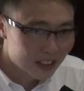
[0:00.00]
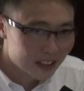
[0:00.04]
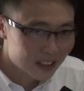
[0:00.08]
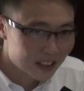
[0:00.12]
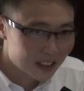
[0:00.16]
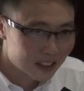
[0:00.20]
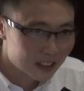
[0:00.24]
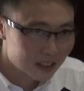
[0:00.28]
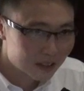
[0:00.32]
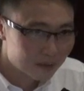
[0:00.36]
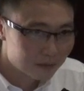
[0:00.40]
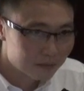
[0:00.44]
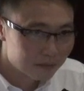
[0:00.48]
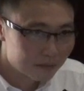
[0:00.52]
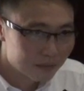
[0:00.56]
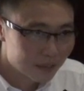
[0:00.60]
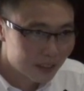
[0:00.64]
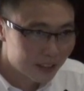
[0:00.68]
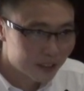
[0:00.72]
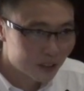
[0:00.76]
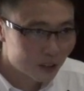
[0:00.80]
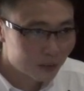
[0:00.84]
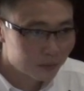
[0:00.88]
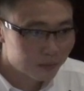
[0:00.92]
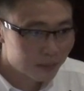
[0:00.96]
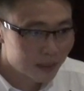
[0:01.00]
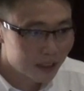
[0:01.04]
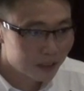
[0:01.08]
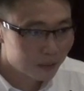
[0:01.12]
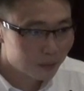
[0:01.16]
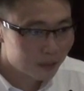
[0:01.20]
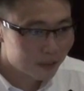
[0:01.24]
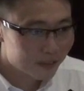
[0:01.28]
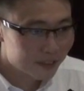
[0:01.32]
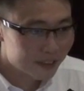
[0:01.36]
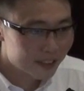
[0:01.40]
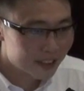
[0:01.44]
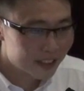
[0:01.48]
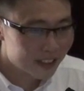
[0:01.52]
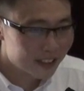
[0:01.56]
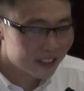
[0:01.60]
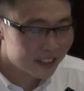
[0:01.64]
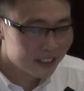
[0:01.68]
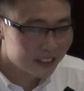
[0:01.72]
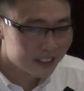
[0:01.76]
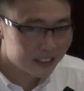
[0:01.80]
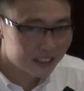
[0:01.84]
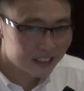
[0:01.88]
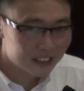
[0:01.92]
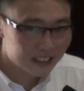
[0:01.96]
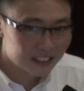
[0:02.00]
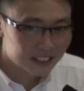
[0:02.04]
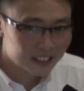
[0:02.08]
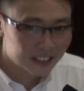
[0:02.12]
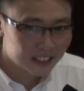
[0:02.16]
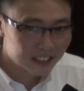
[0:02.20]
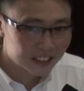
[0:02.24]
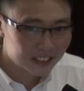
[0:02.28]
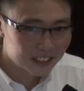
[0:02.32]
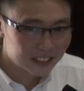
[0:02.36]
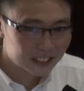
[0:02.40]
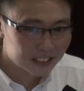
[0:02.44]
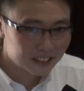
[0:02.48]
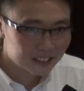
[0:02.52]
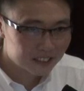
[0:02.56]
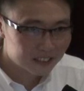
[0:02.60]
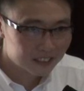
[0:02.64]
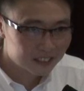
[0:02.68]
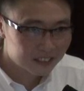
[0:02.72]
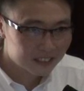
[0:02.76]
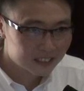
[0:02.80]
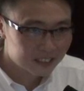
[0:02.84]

As compared with, say, a